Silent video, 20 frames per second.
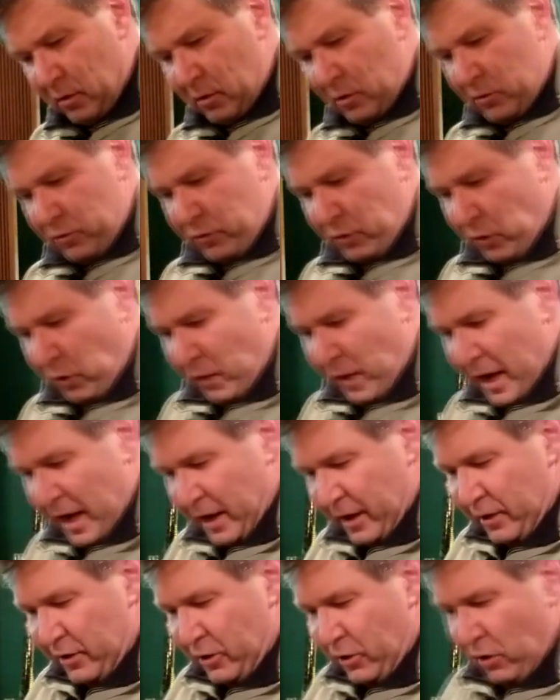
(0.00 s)
Throw that
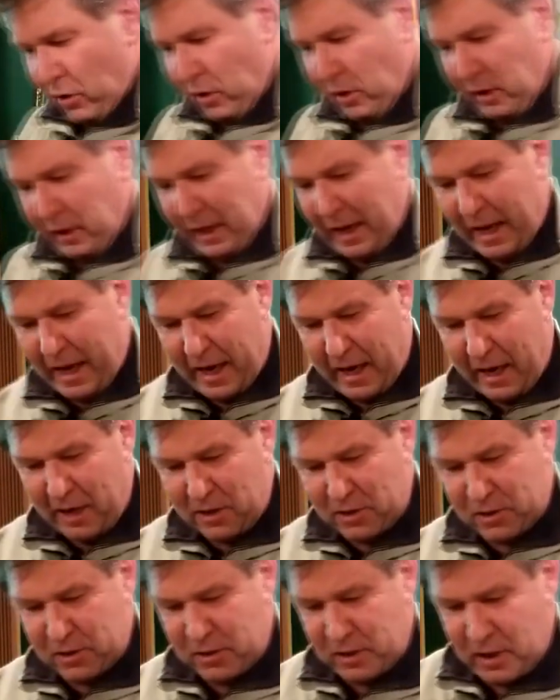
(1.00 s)
in your
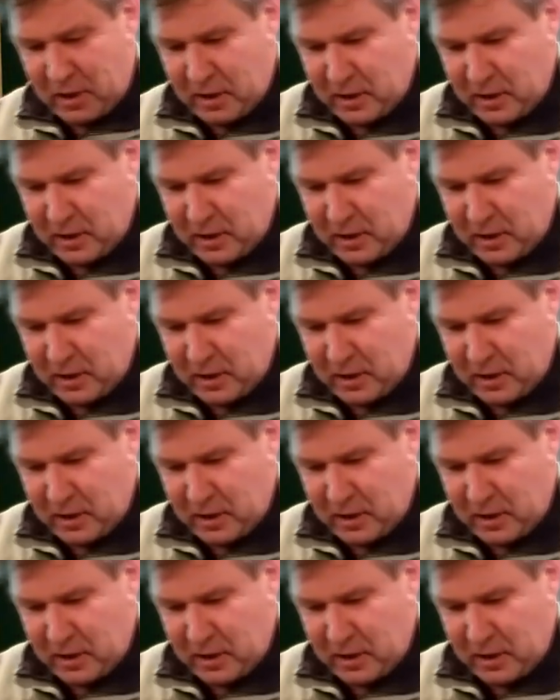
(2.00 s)
glass.